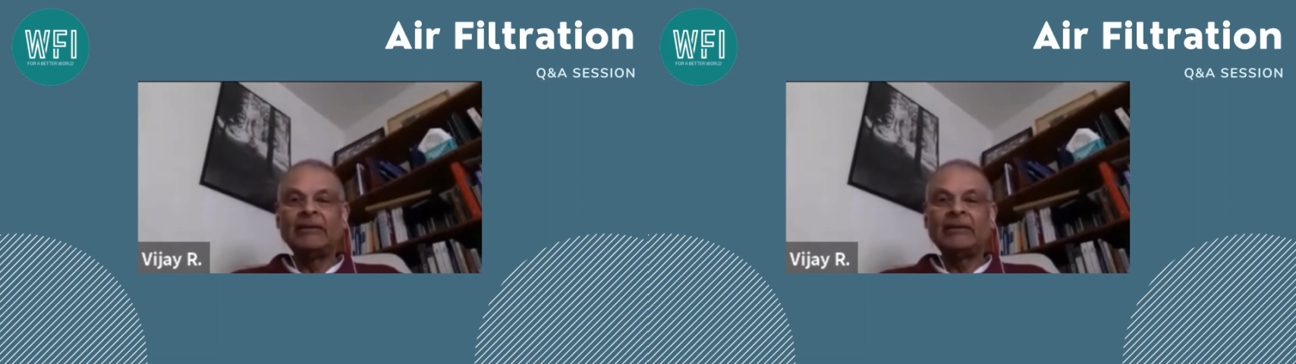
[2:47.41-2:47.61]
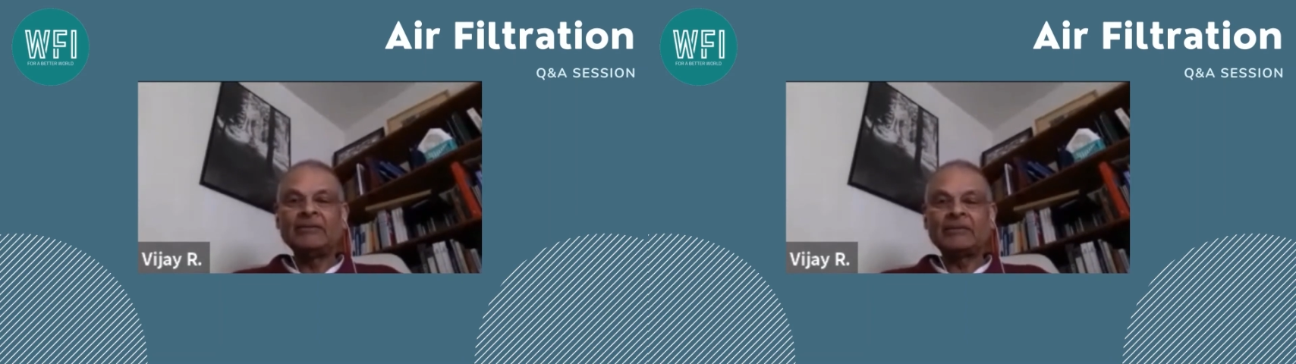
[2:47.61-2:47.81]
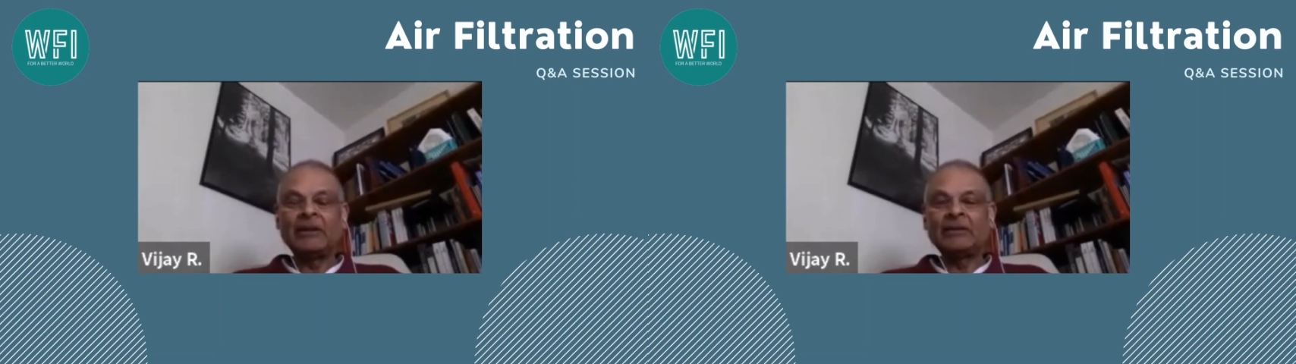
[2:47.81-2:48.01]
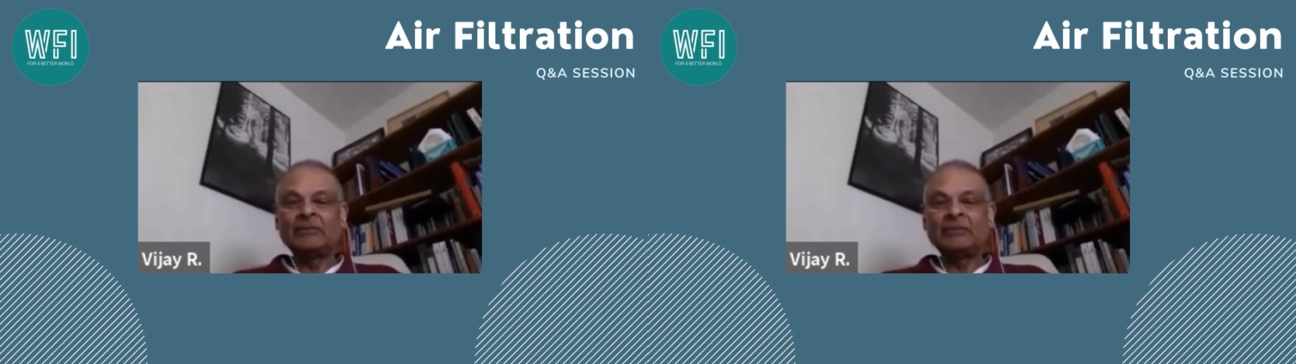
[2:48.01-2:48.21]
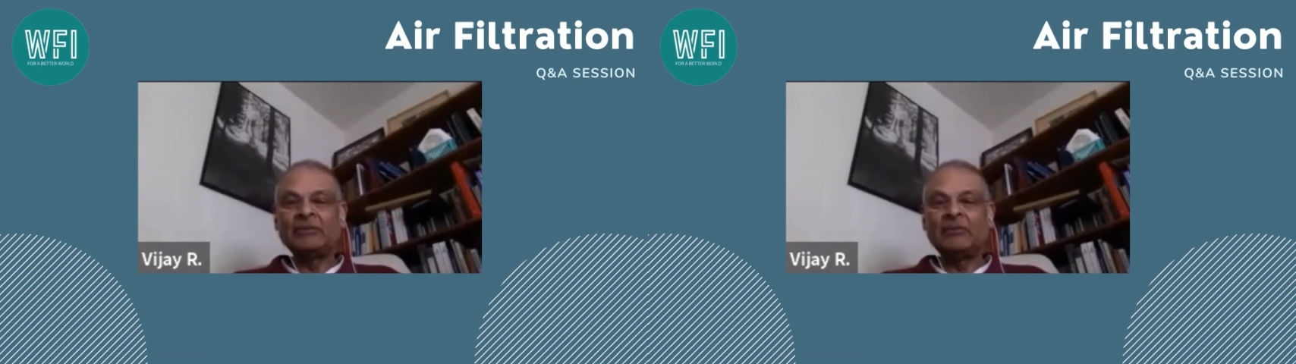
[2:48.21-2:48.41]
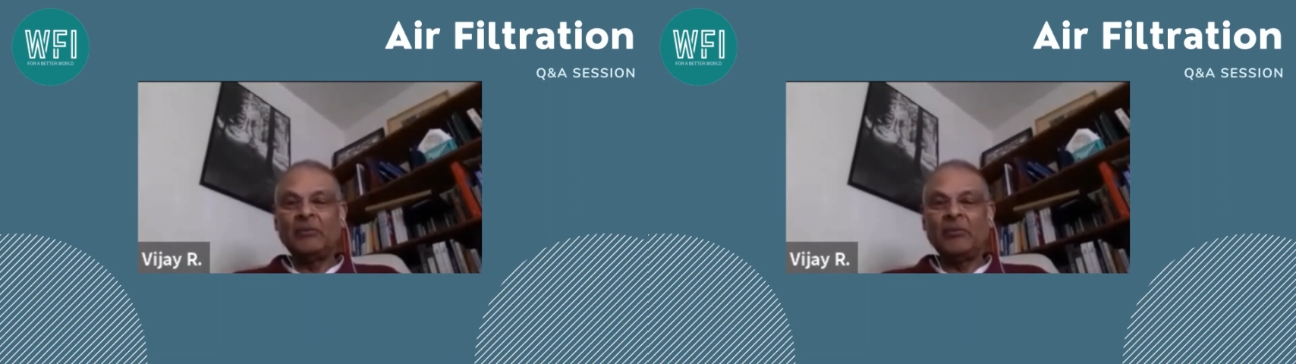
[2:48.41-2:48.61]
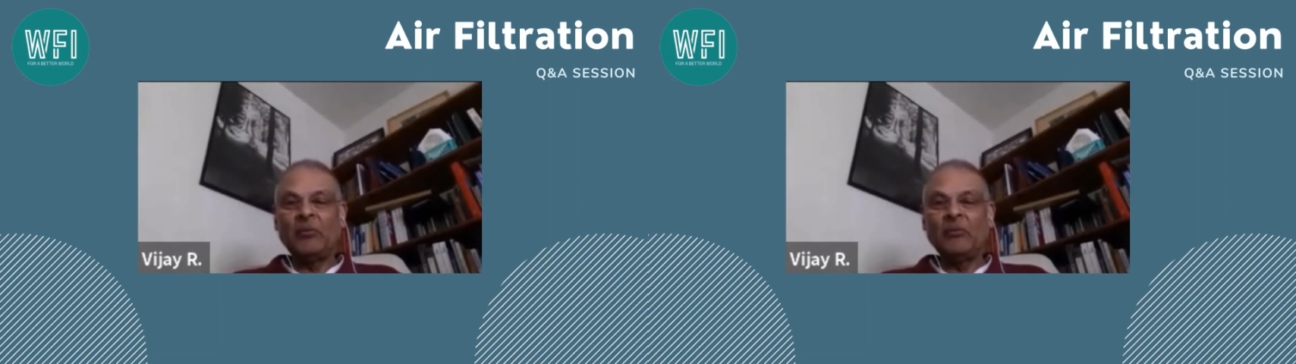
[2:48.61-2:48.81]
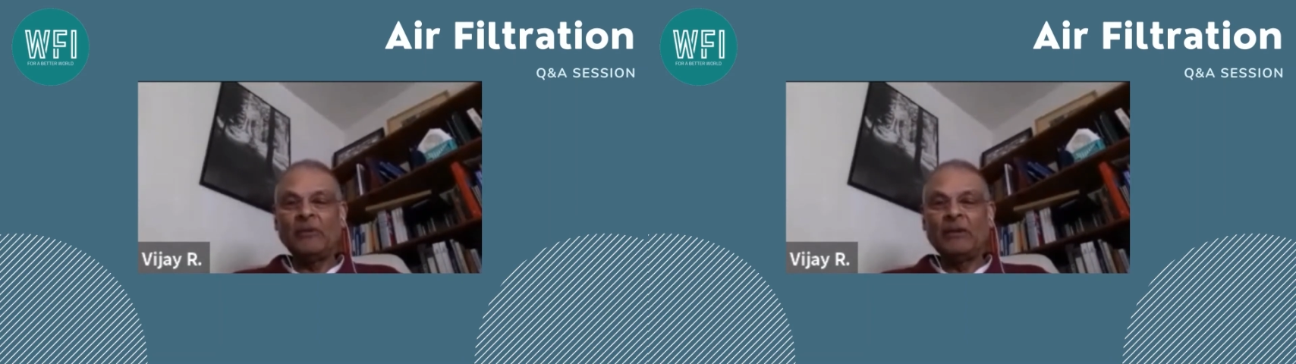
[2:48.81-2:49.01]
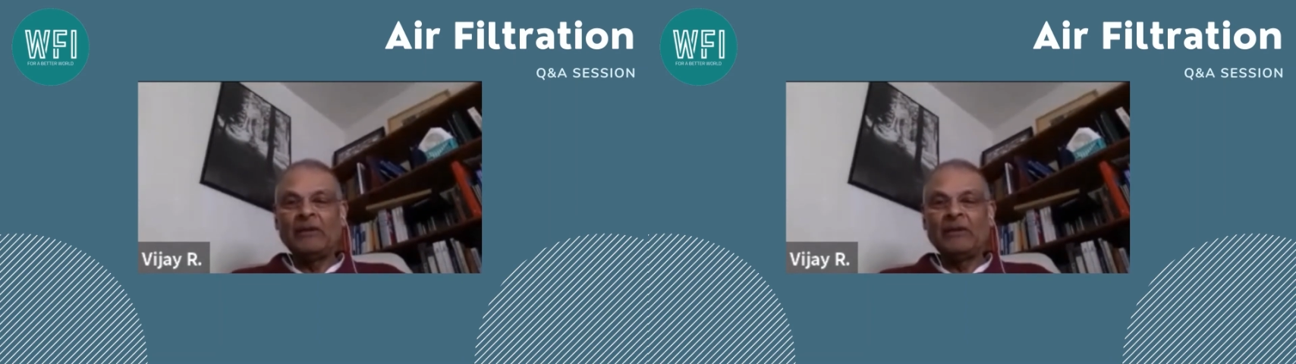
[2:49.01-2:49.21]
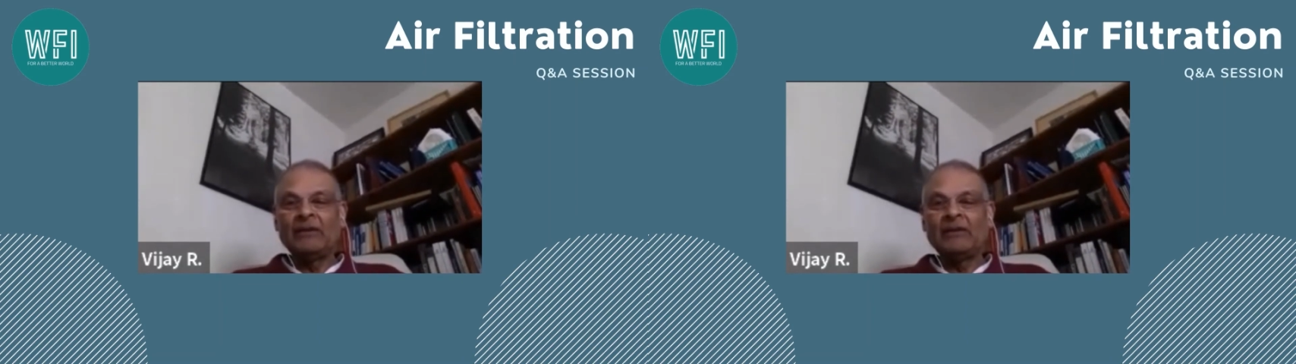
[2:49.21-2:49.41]
You start with the
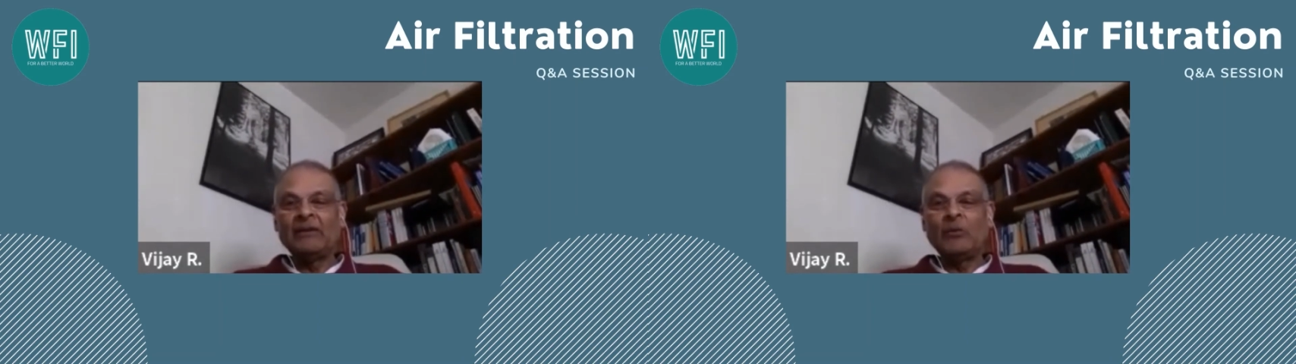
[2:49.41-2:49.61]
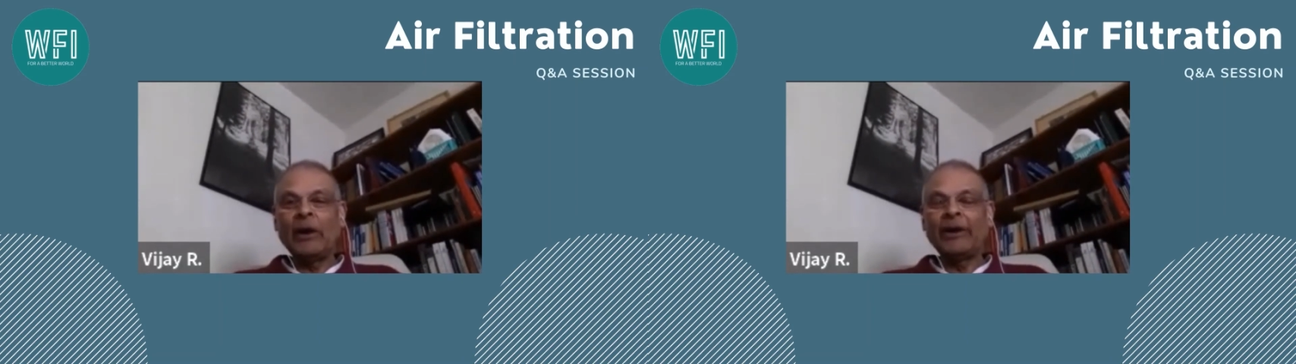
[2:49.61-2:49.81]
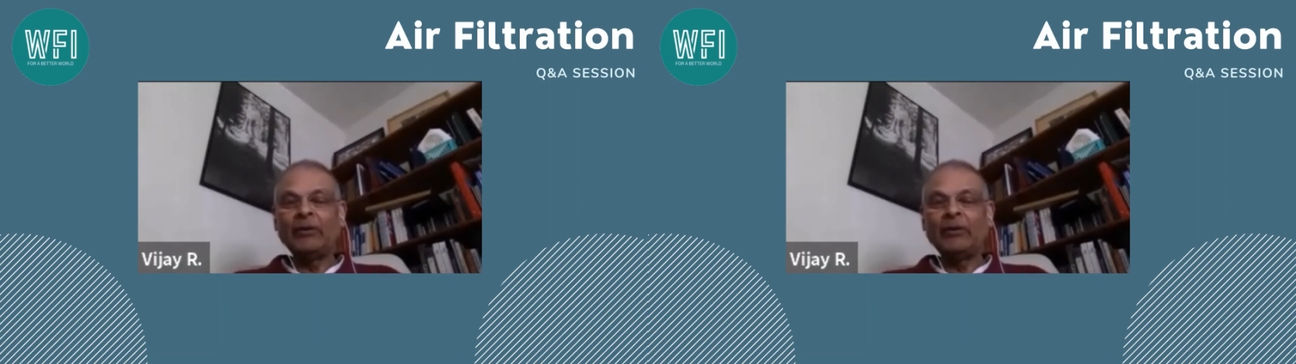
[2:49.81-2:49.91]
wide